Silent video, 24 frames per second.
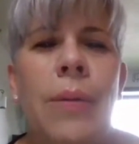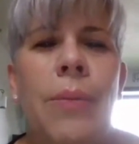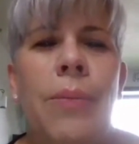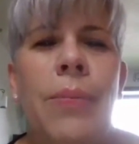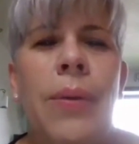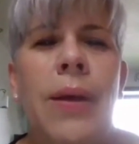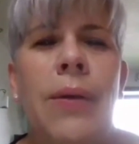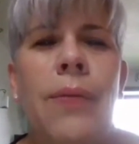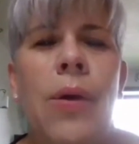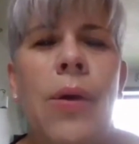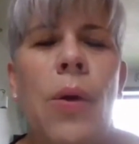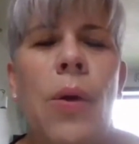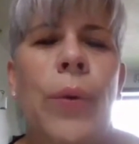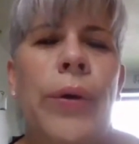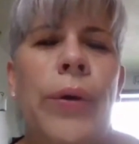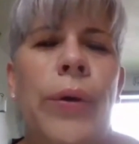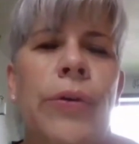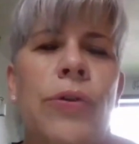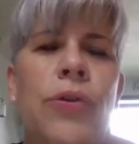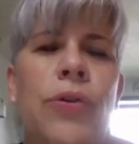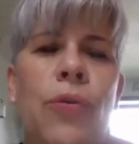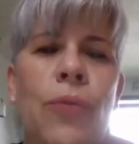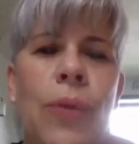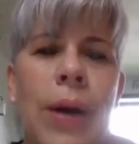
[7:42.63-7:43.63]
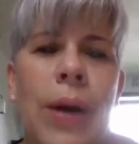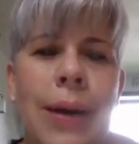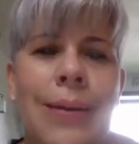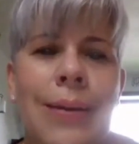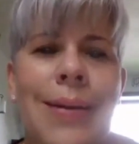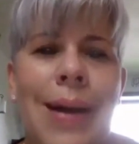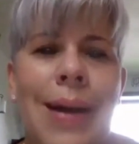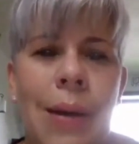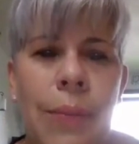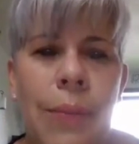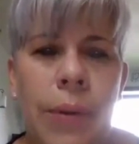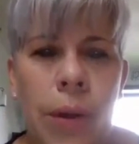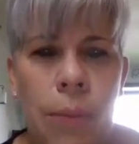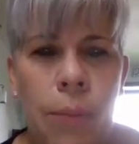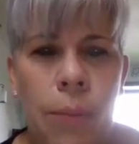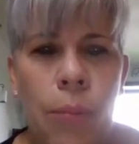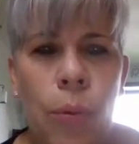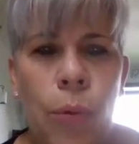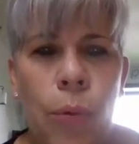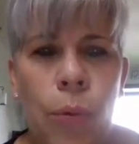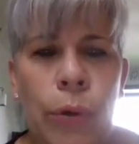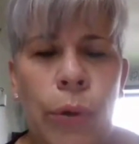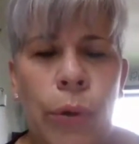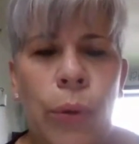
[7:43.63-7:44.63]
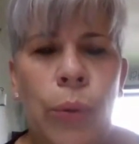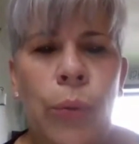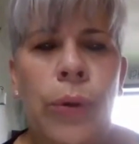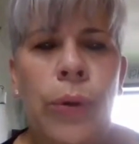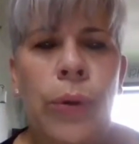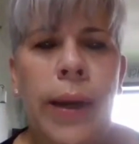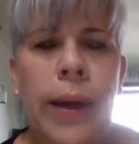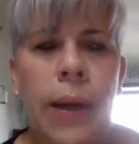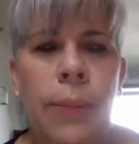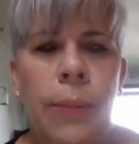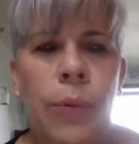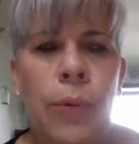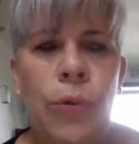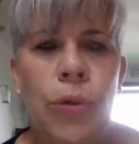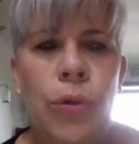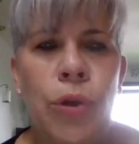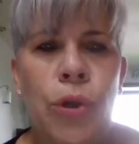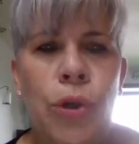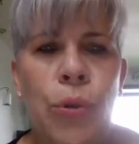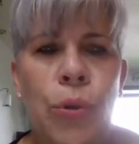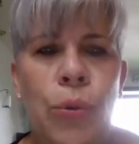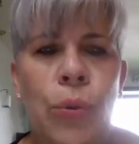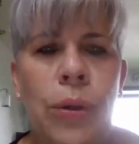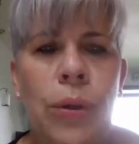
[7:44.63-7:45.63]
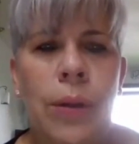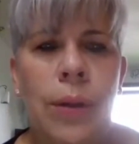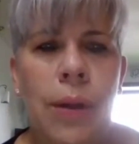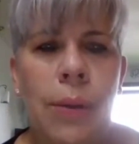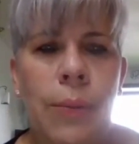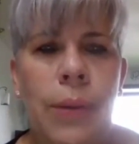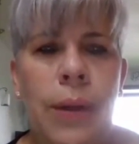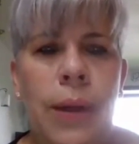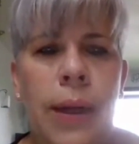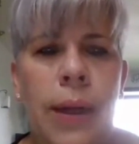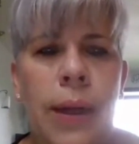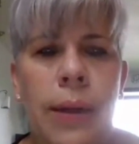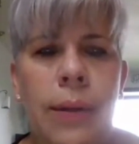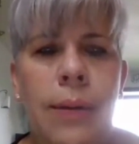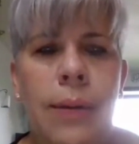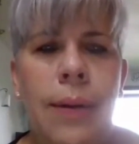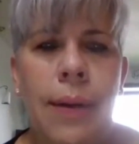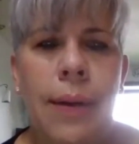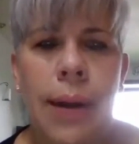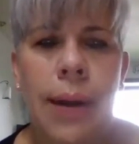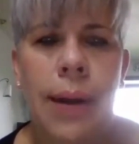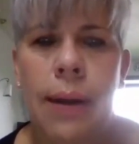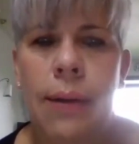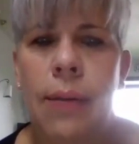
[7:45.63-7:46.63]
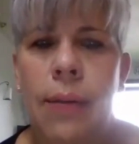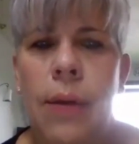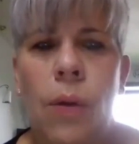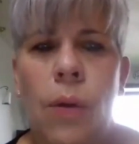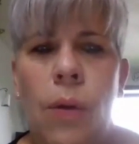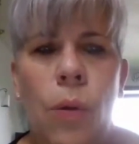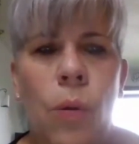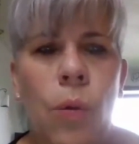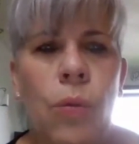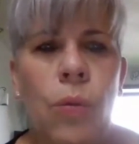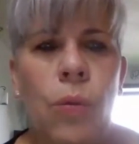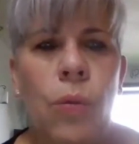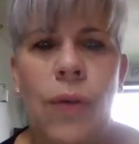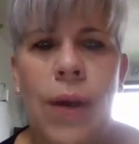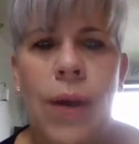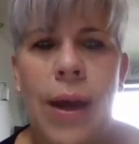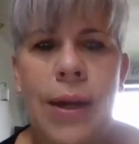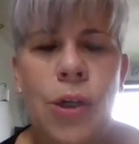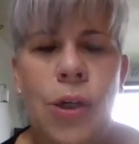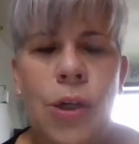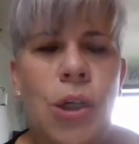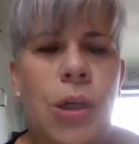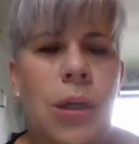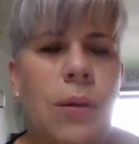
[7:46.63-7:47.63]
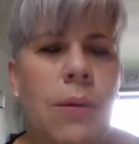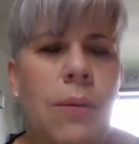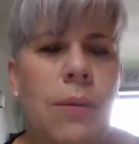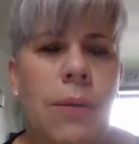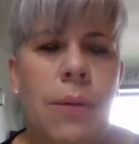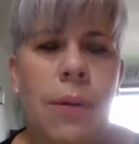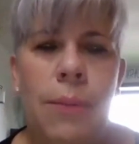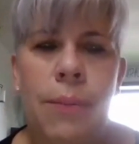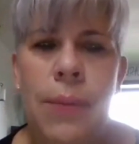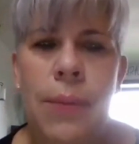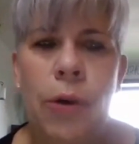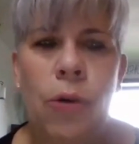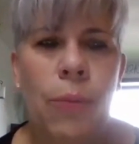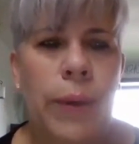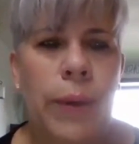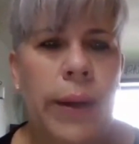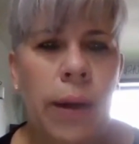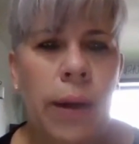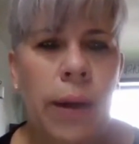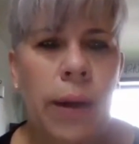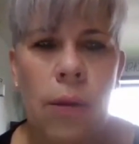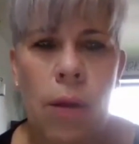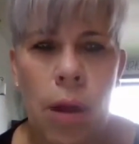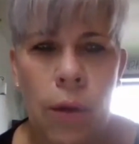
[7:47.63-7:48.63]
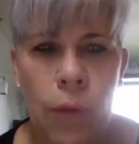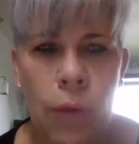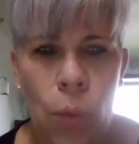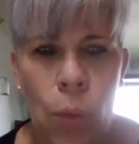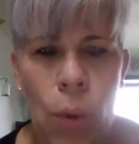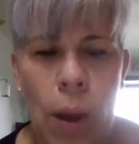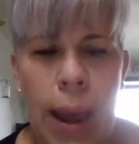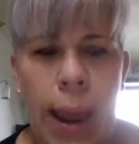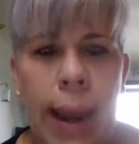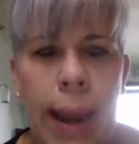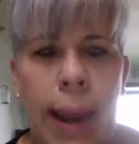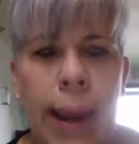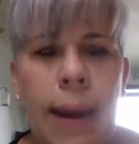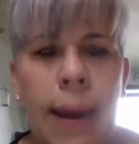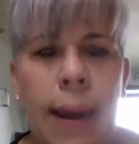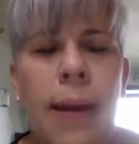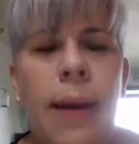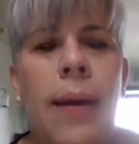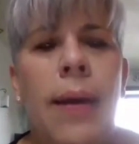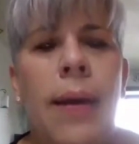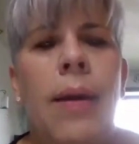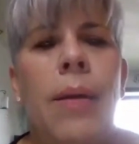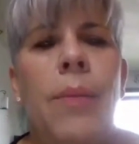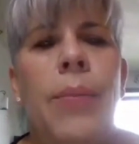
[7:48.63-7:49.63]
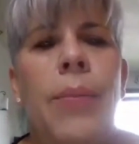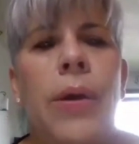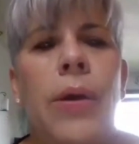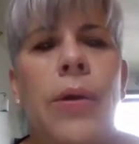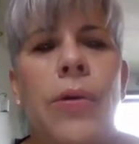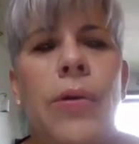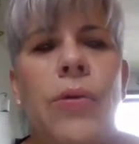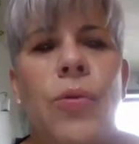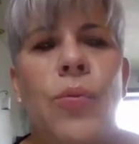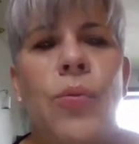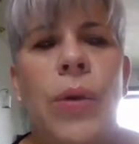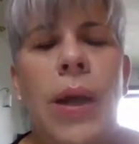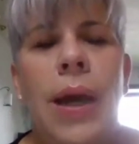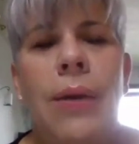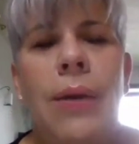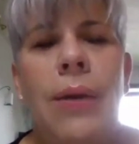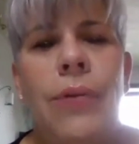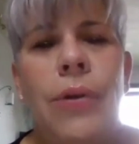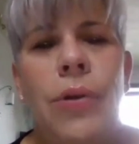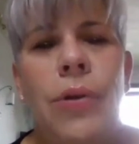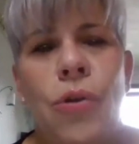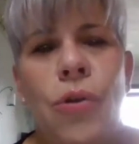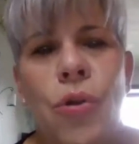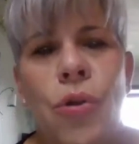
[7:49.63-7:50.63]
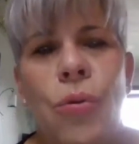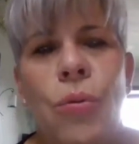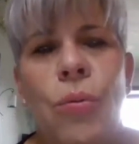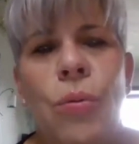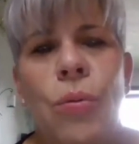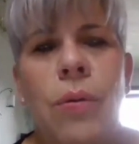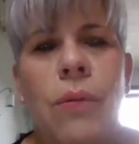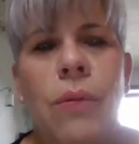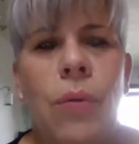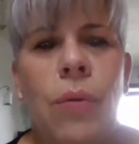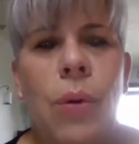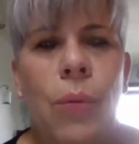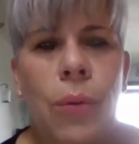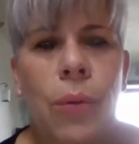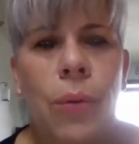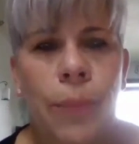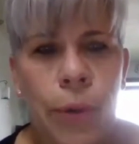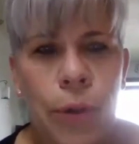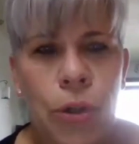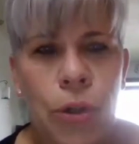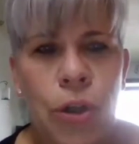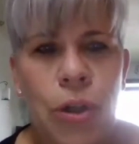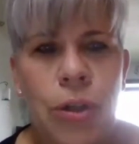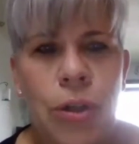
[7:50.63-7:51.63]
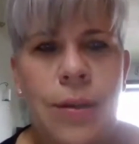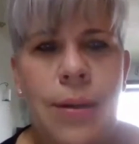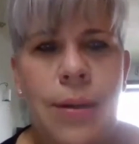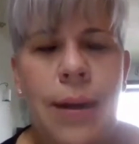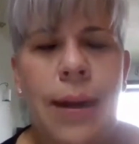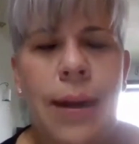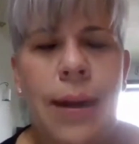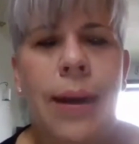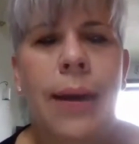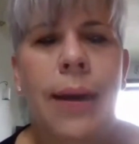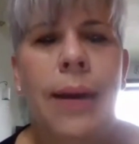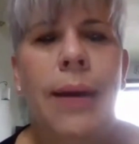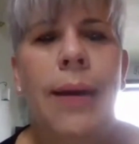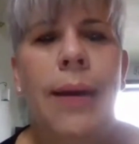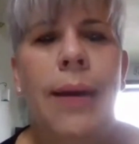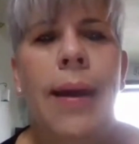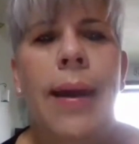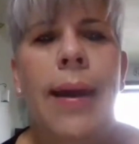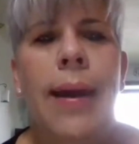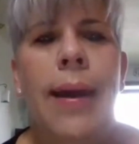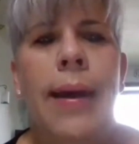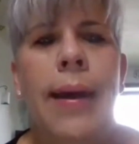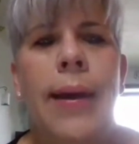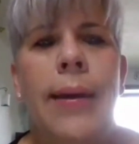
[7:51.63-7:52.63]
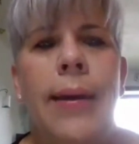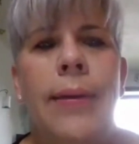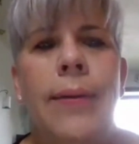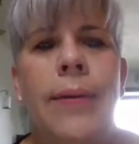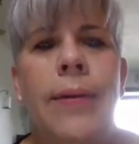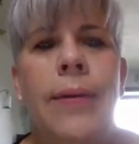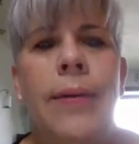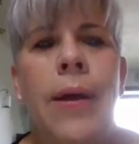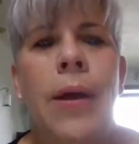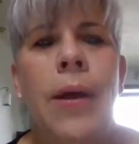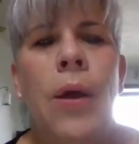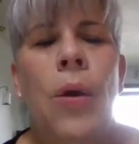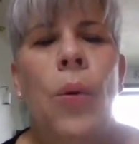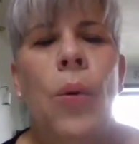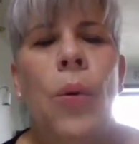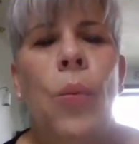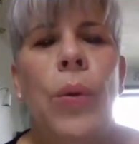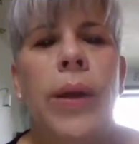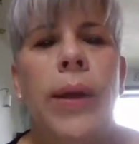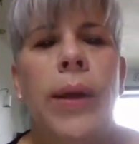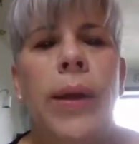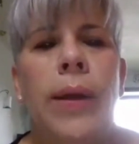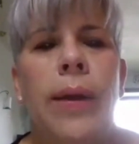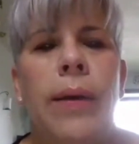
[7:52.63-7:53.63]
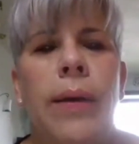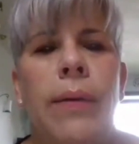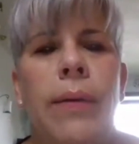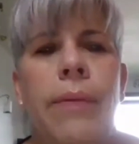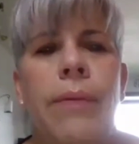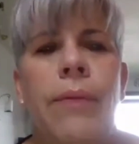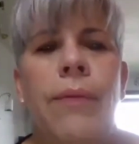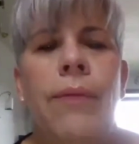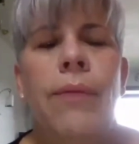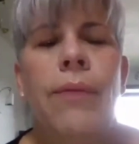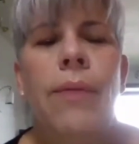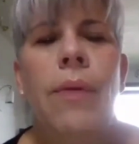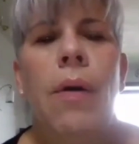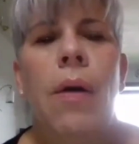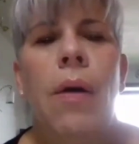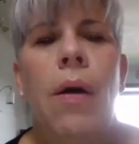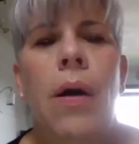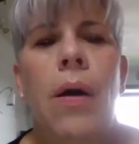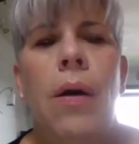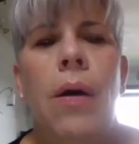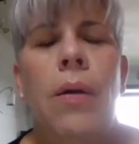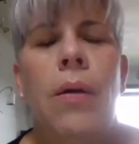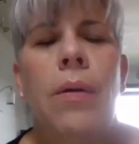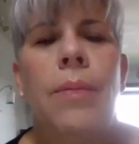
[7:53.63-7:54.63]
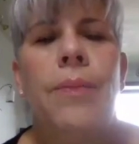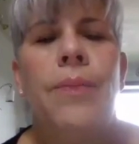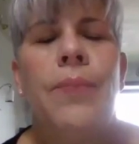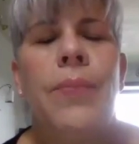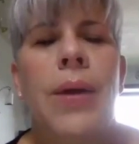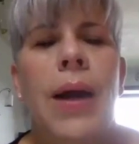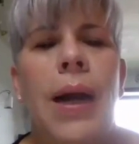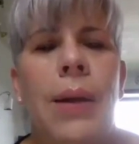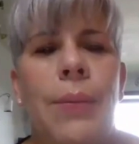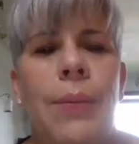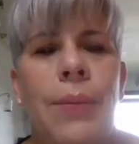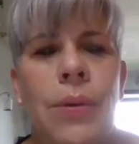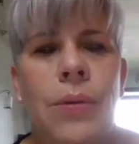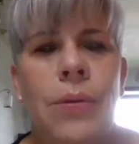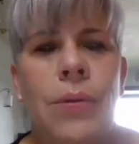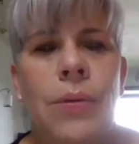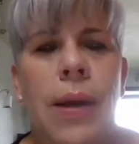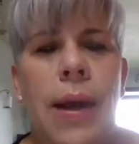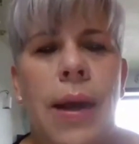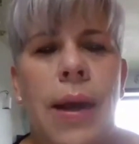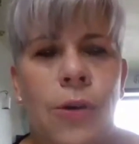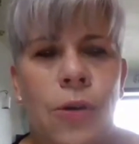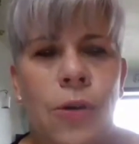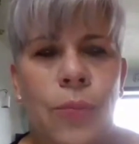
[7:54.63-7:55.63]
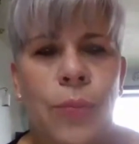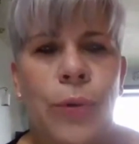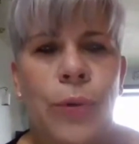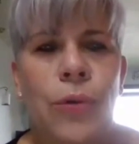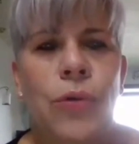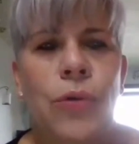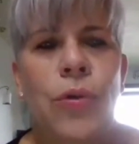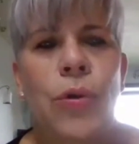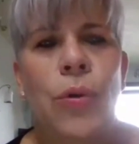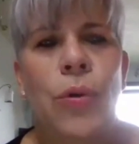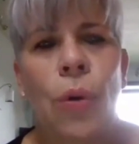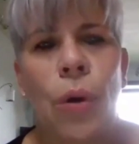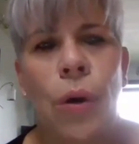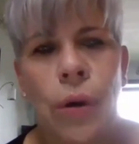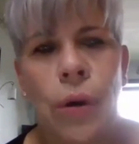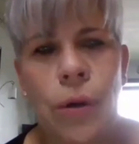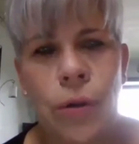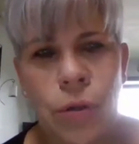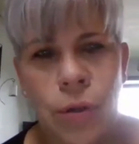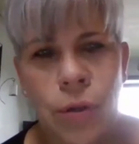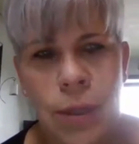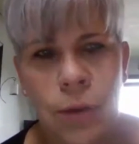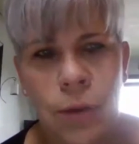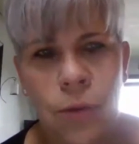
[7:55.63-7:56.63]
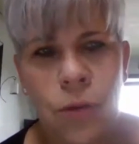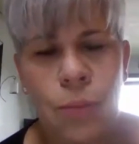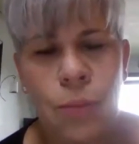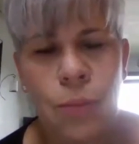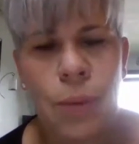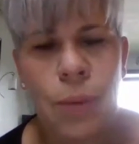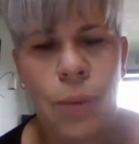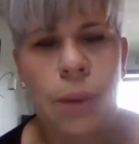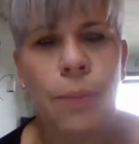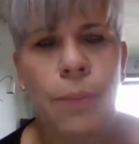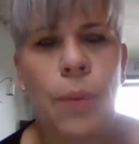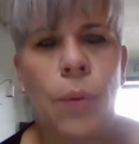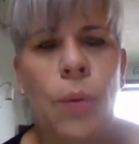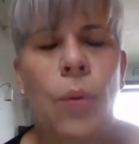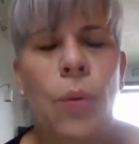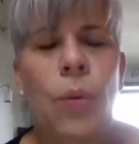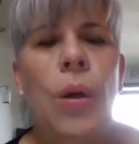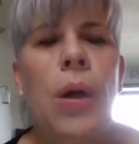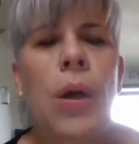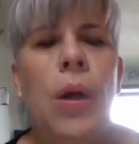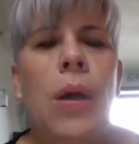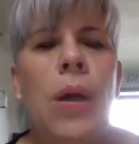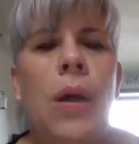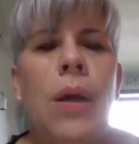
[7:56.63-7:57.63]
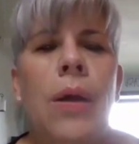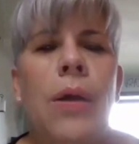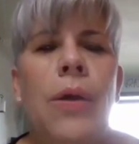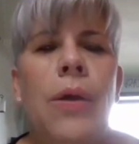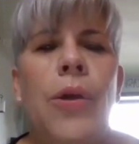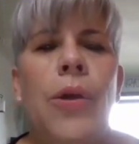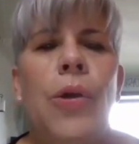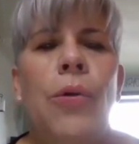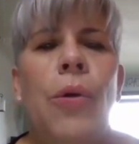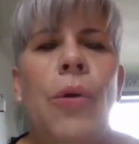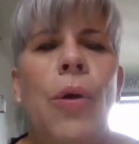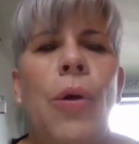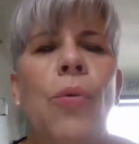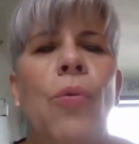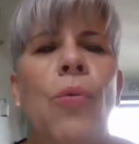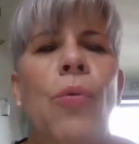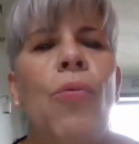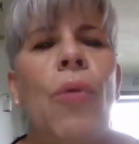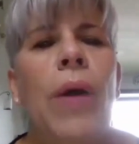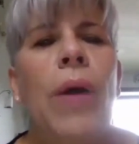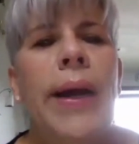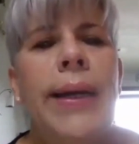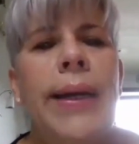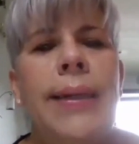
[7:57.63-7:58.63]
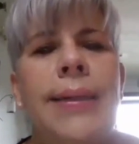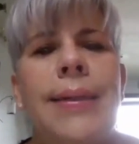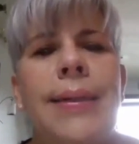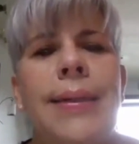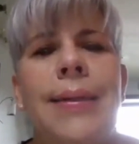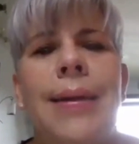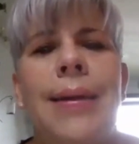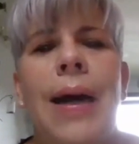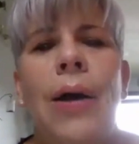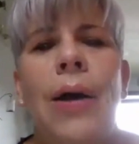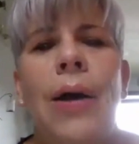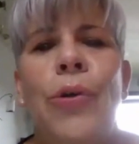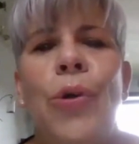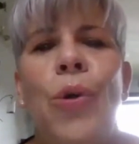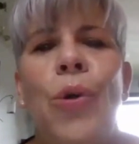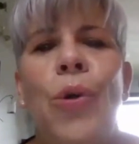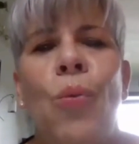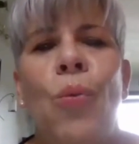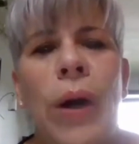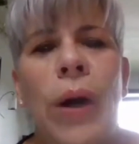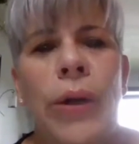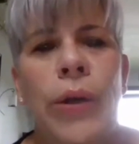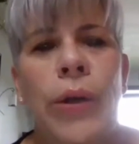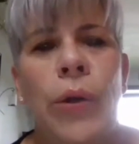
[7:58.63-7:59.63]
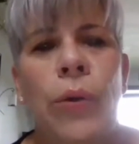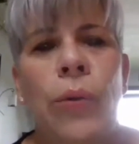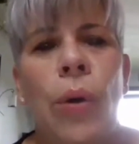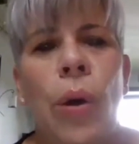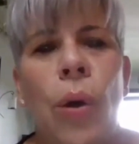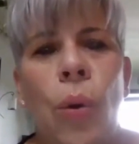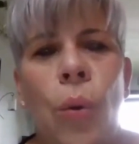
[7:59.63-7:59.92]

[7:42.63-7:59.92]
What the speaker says: being that we're a direct diamond importer, we're able to eliminate, again, the old fashioned middleman along the way, because we have control of what we're purchasing, and we give our diamond experts, who are our salespeople, your own right in how you run your